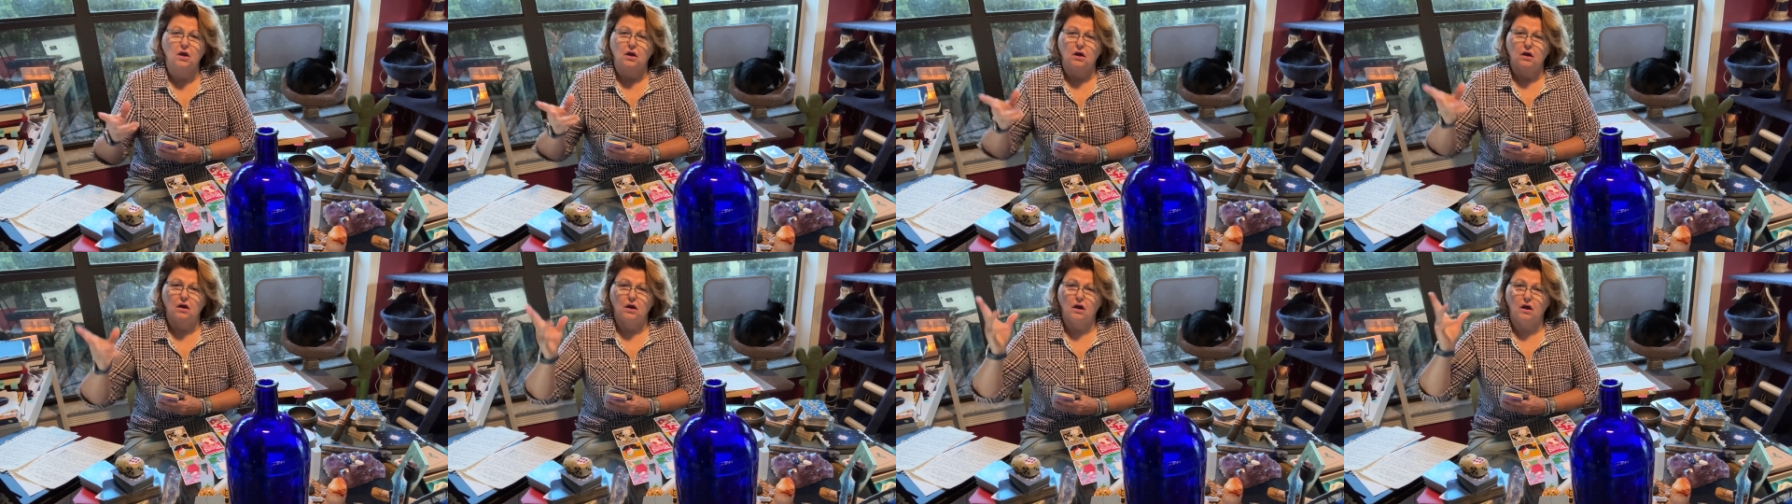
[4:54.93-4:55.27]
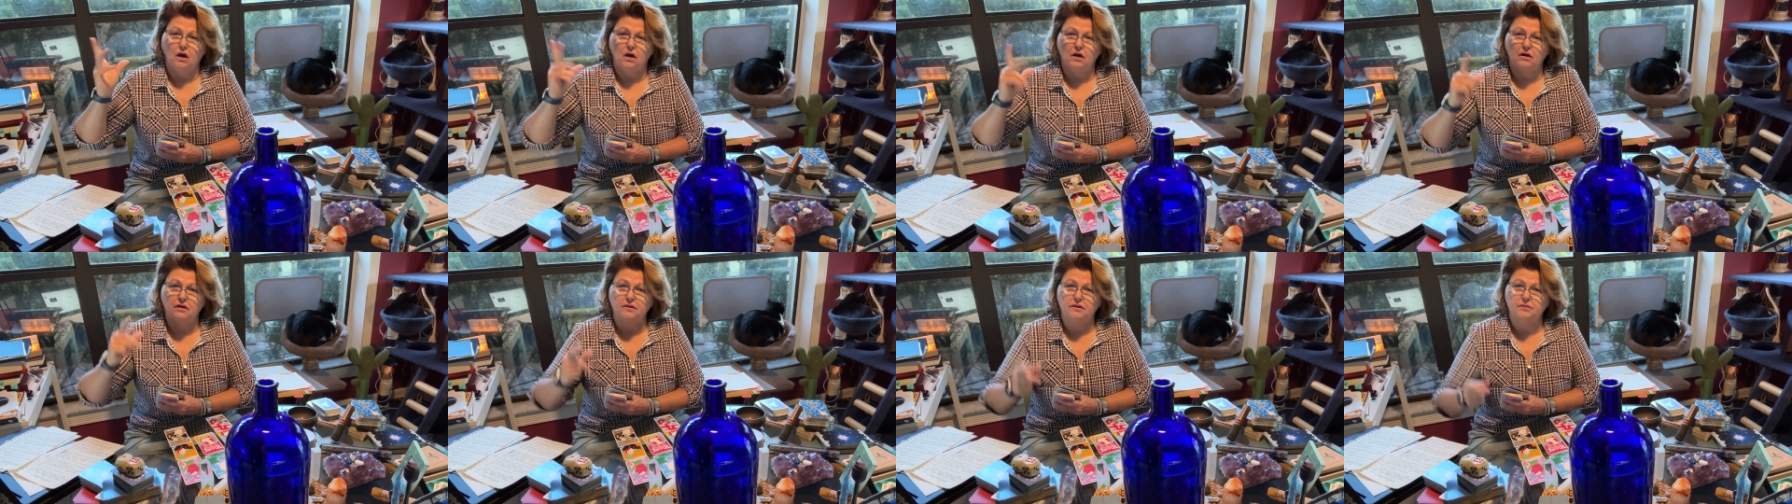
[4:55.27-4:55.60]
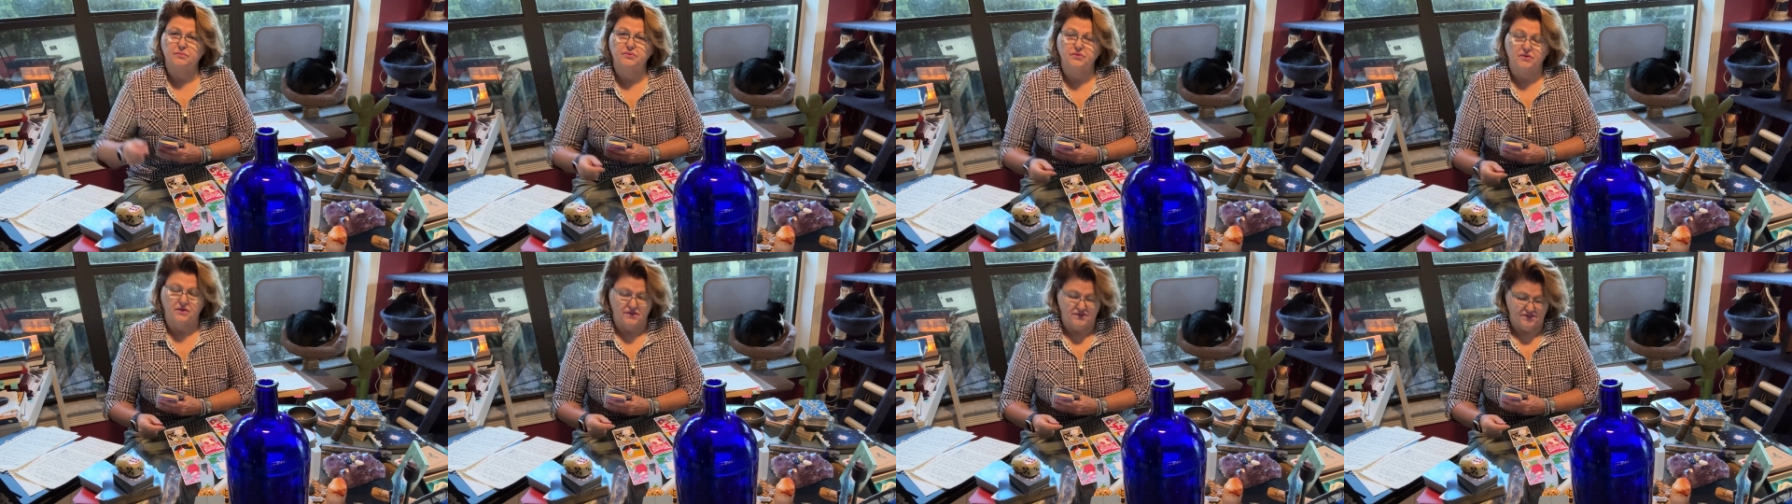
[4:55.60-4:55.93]
the
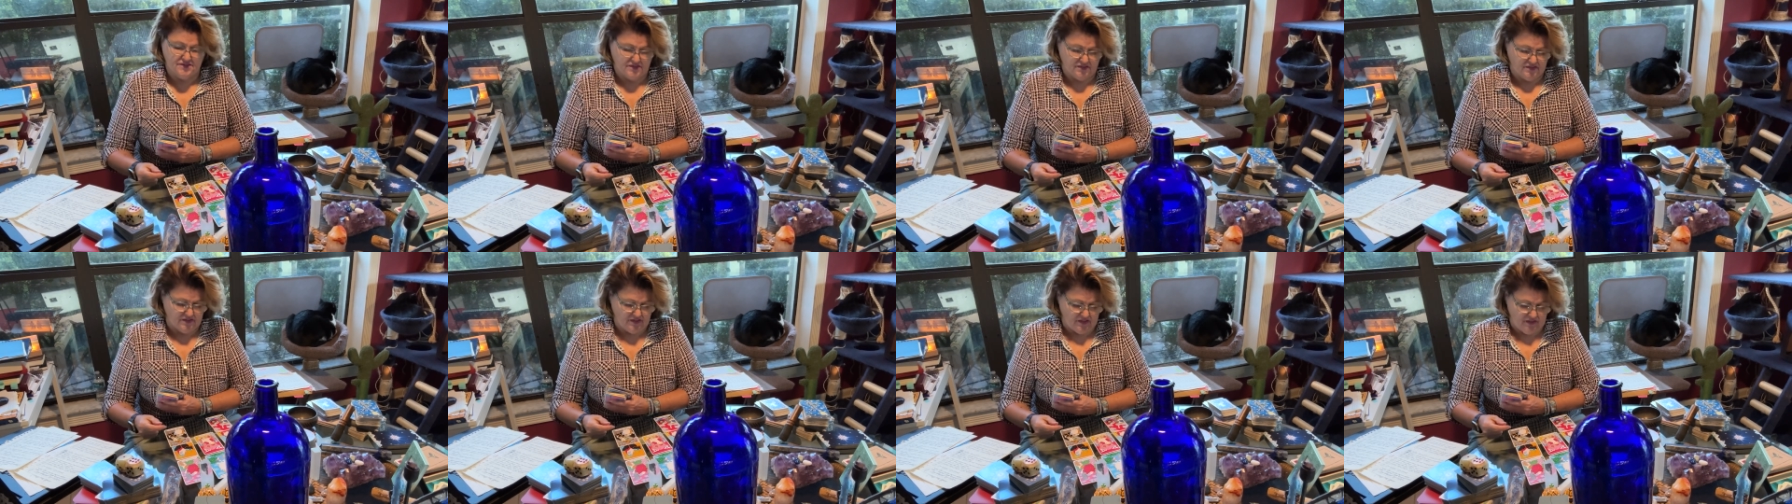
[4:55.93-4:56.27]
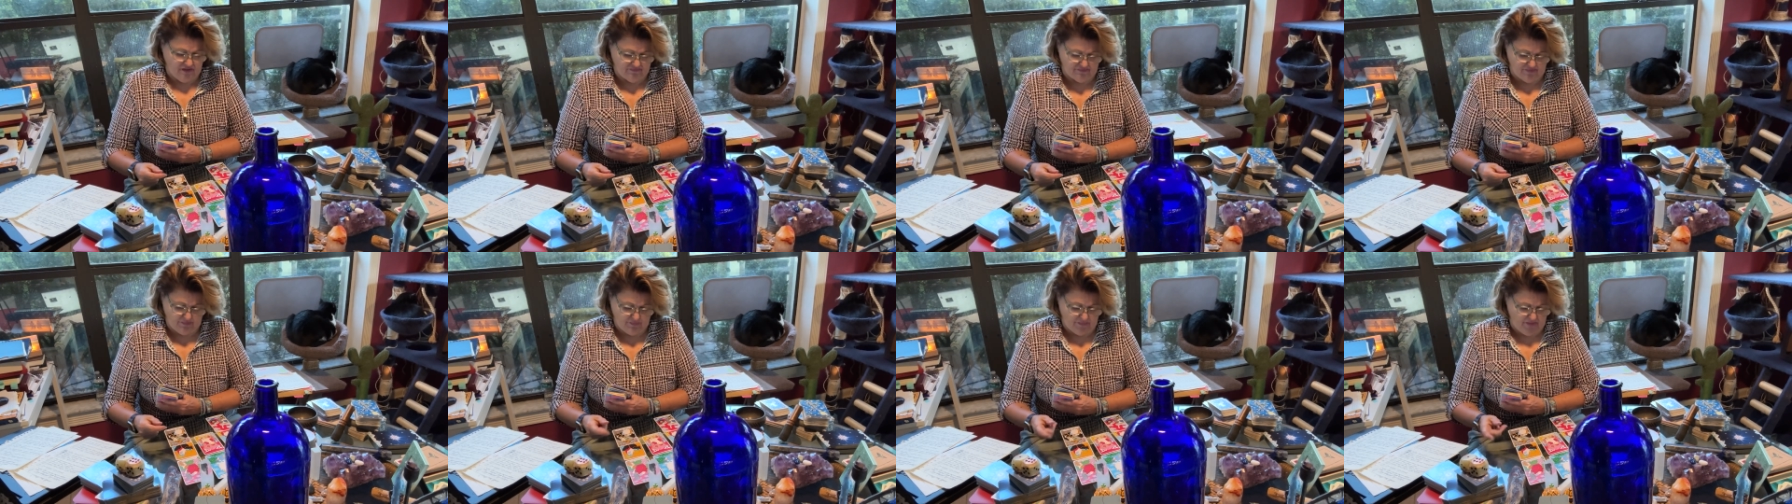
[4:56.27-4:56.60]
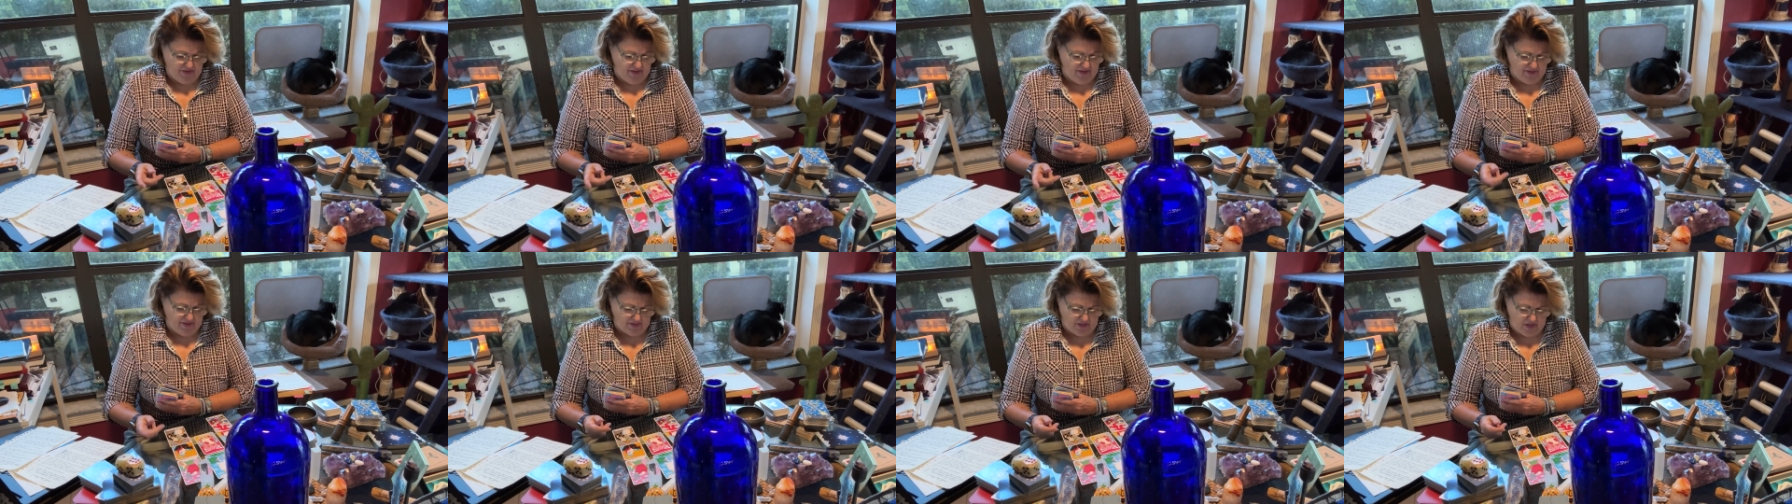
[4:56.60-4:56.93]
president of the
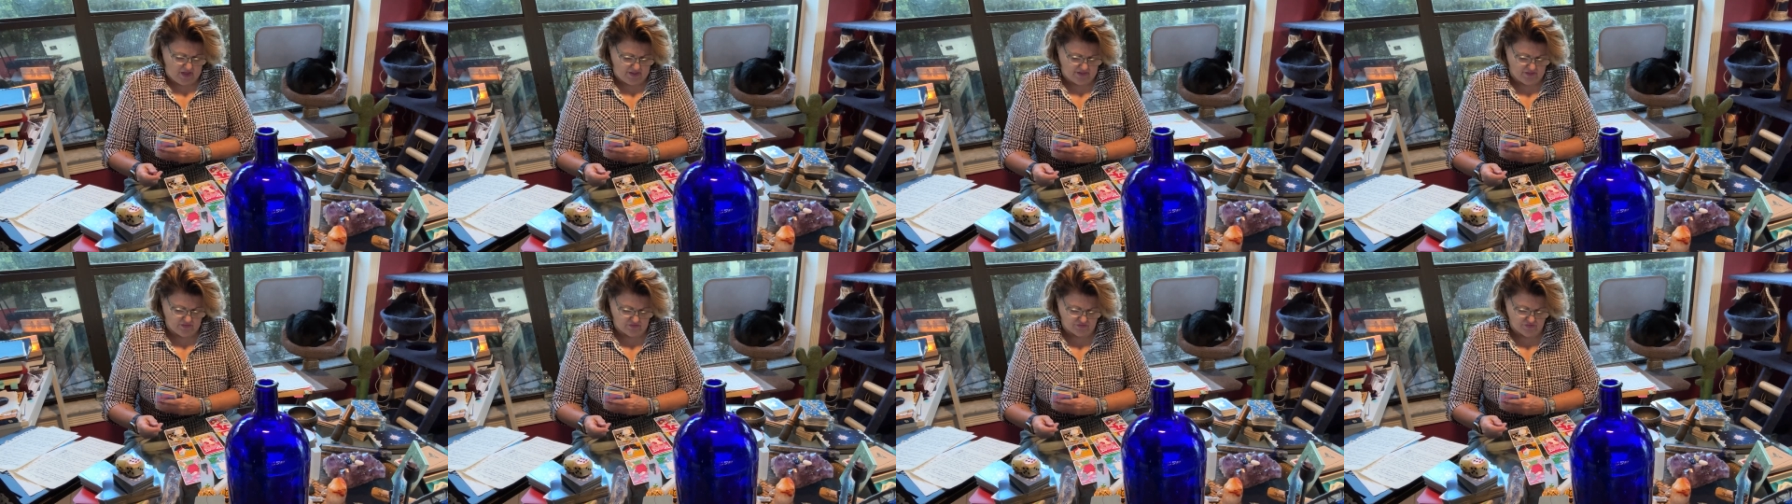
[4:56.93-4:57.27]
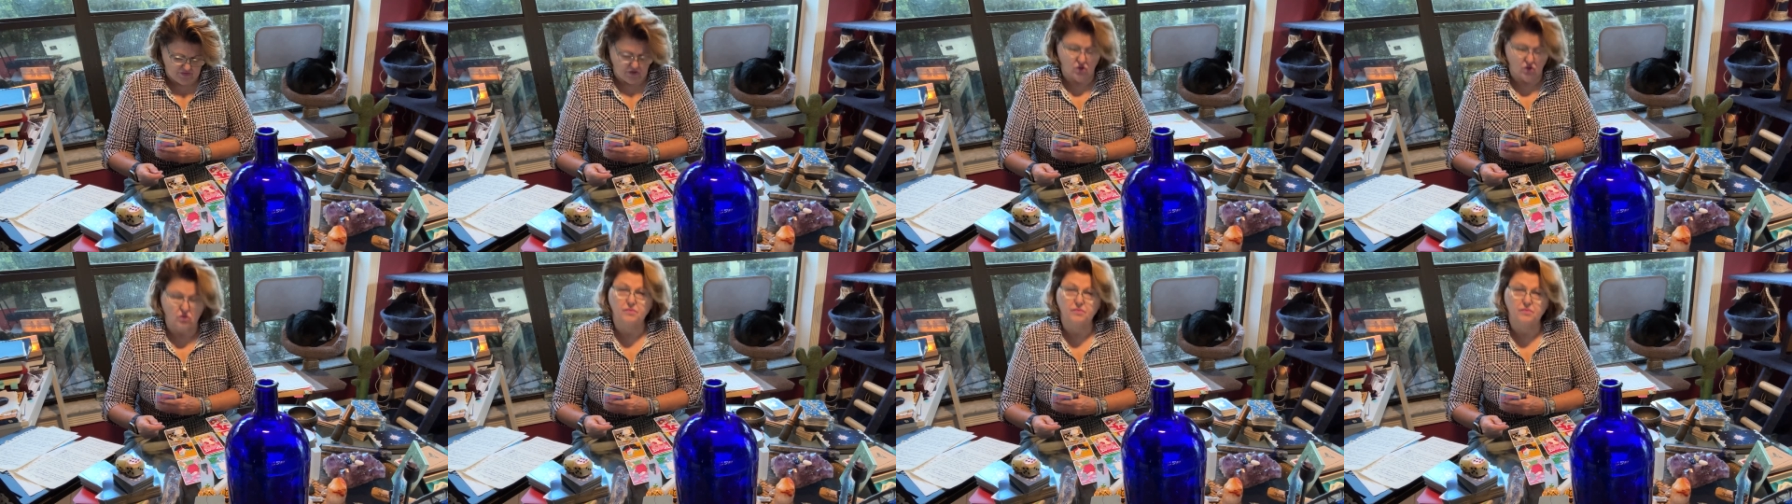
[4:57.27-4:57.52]
bank, I don't know,